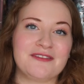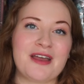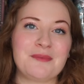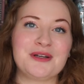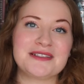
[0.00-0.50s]
of
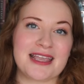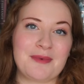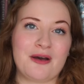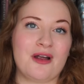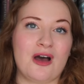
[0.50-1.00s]
Embers came
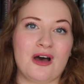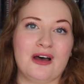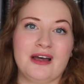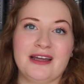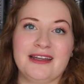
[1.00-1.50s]
out
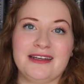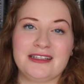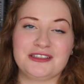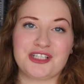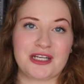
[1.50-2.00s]
on
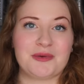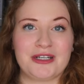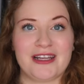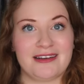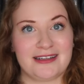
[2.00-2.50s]

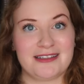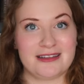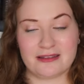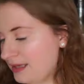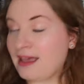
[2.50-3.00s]
January
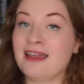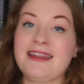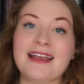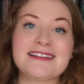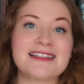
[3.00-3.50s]
19th.
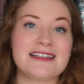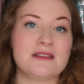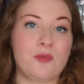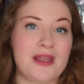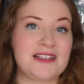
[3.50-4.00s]
Next is
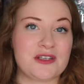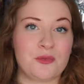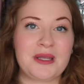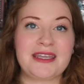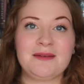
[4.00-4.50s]
A Wing So
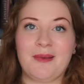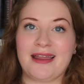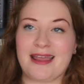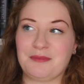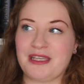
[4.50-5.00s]
Wicked
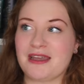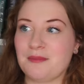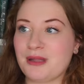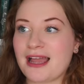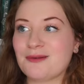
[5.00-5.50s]
by Emily
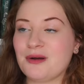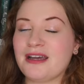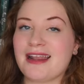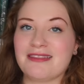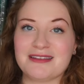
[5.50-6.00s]

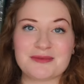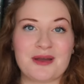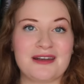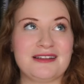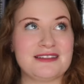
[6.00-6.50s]
Blackwood, and this
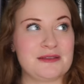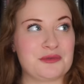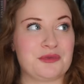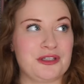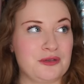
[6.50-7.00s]
one
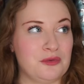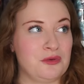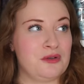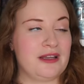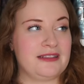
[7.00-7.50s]
seems really
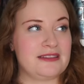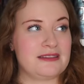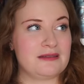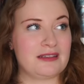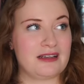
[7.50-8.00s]
cool.
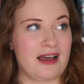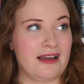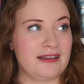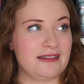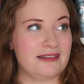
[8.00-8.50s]
It's
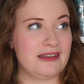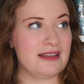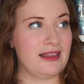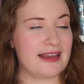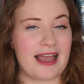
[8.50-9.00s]
got
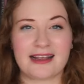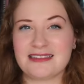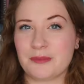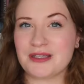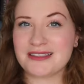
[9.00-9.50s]
the like
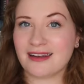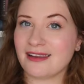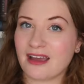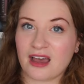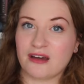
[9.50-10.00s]
academic
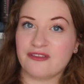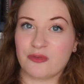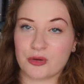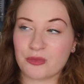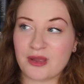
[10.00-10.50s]
setting of
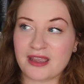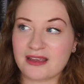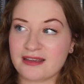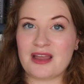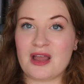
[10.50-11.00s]
Fourth
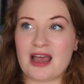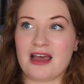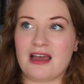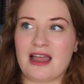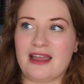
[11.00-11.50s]
Wing,
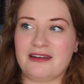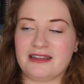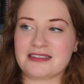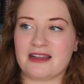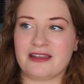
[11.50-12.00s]
and
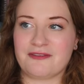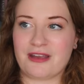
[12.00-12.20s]
it's got like